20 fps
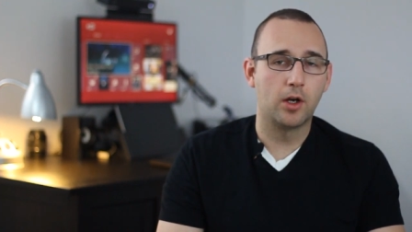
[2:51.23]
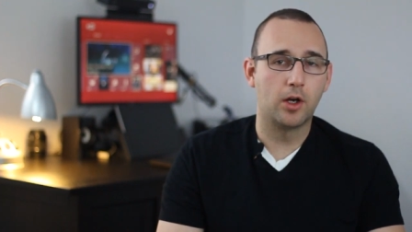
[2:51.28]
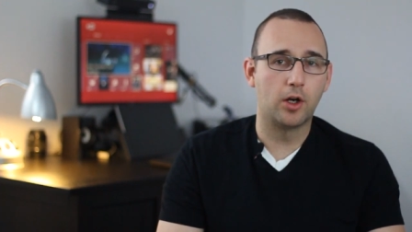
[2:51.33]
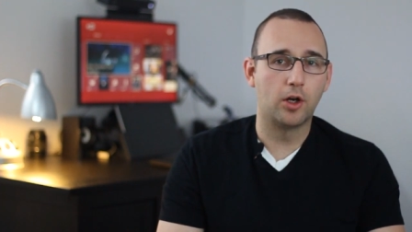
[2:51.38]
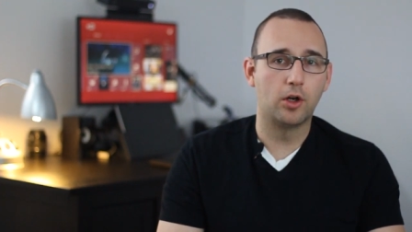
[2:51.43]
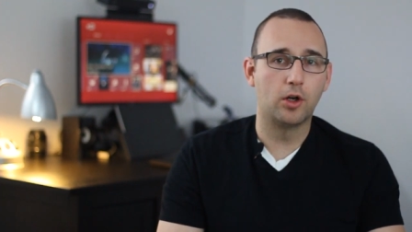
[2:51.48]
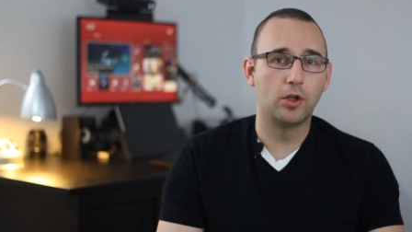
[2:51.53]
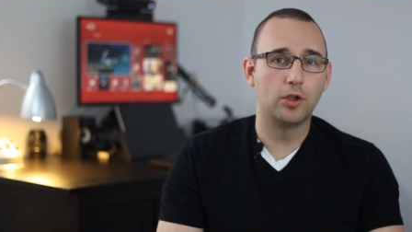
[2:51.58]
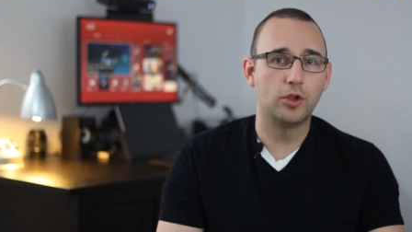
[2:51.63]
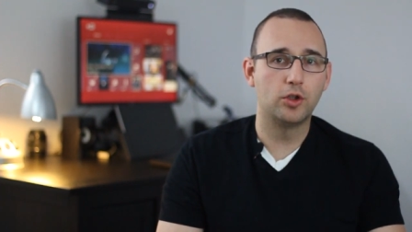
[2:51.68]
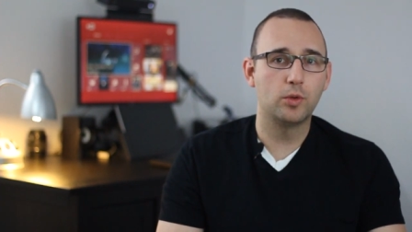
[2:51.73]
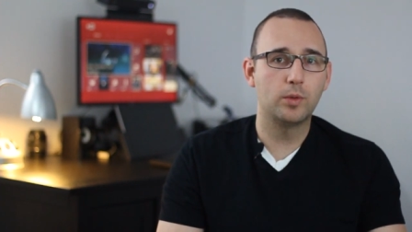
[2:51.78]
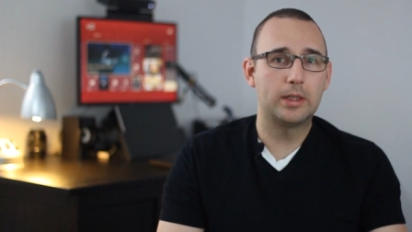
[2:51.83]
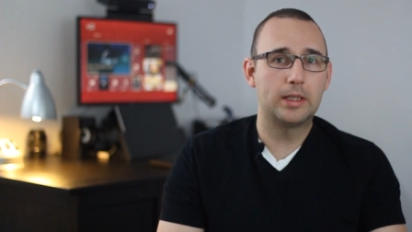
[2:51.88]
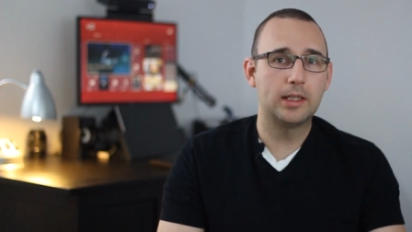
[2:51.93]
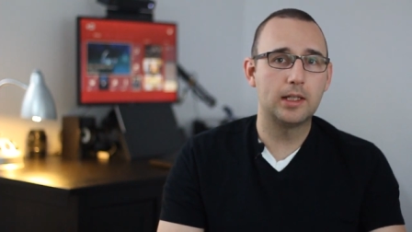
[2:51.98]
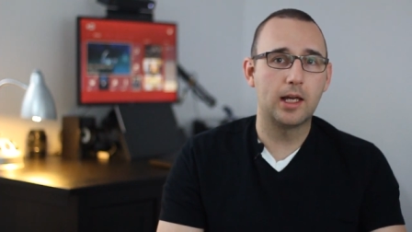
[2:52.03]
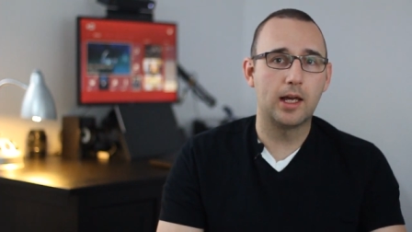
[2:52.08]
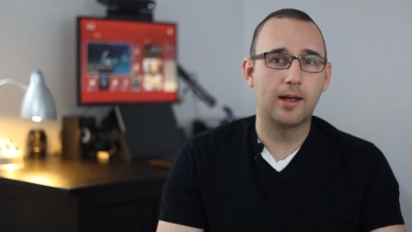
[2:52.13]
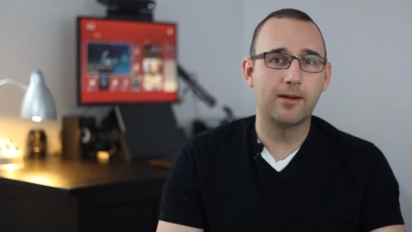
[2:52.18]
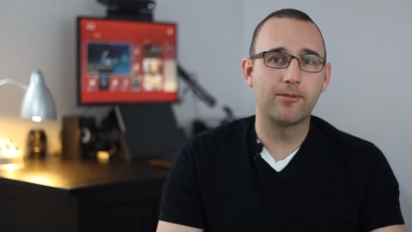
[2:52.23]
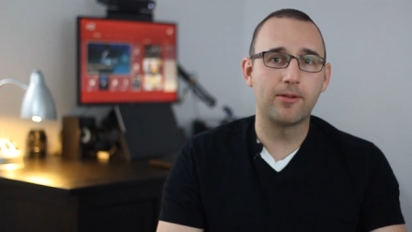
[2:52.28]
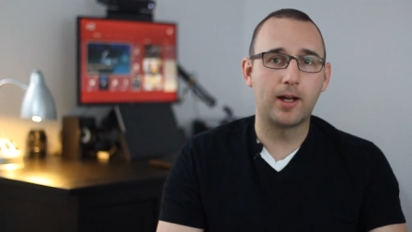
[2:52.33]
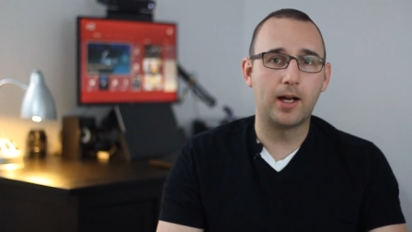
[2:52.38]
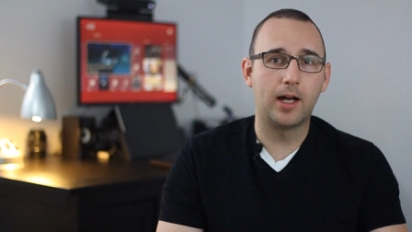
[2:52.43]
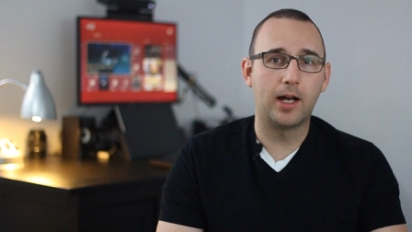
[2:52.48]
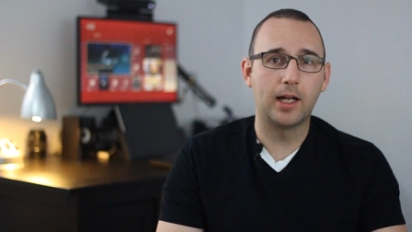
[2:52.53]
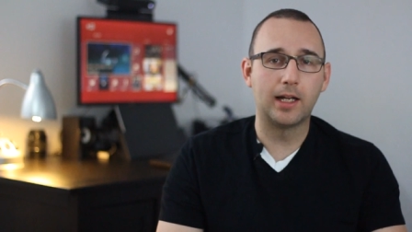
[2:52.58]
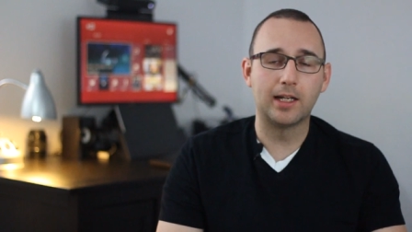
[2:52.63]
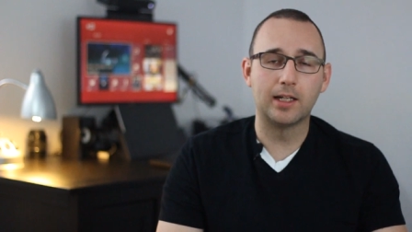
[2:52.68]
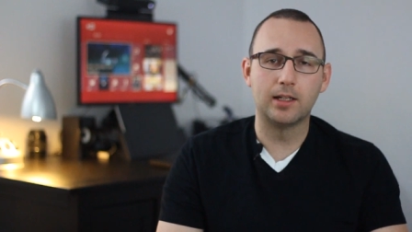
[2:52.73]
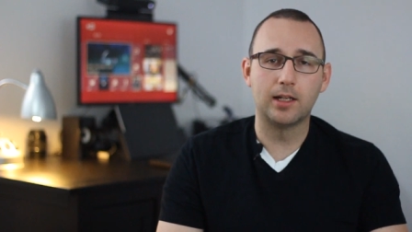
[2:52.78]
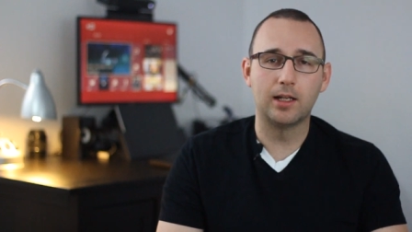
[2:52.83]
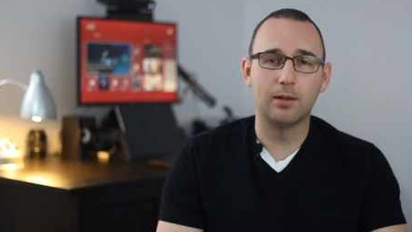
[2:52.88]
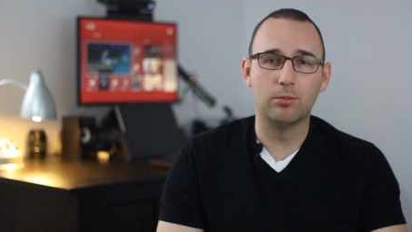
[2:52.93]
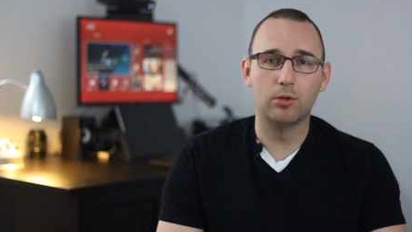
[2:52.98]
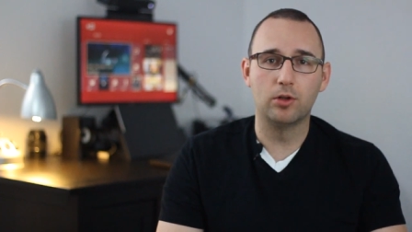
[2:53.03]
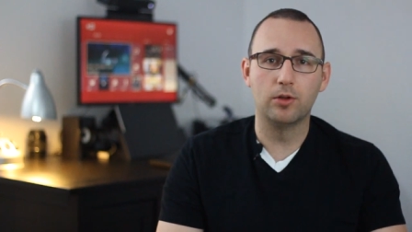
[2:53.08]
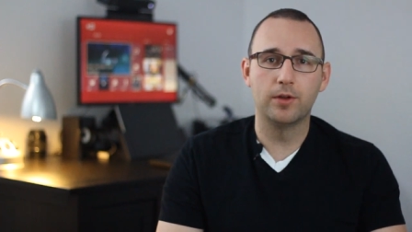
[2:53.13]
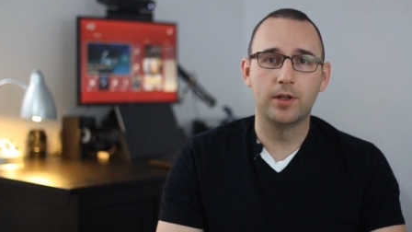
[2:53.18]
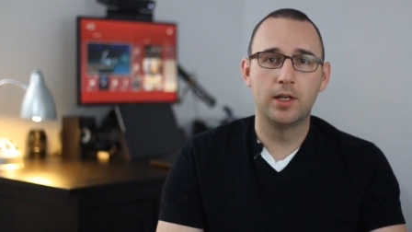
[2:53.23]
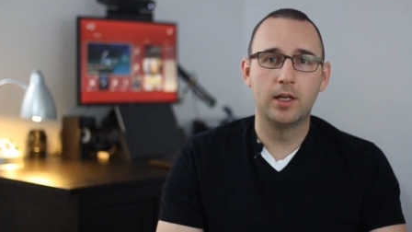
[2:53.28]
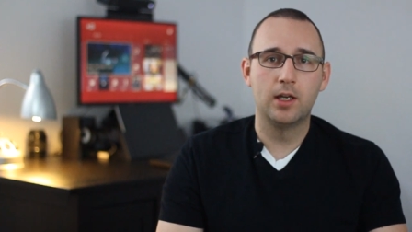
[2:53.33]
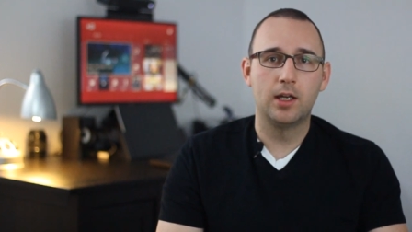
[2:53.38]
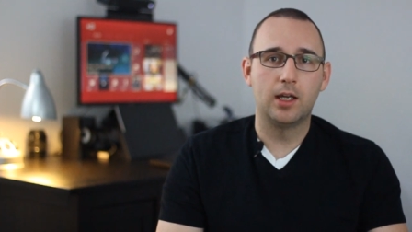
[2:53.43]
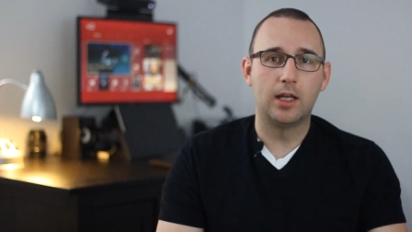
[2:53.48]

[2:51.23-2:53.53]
are UEFI enabled.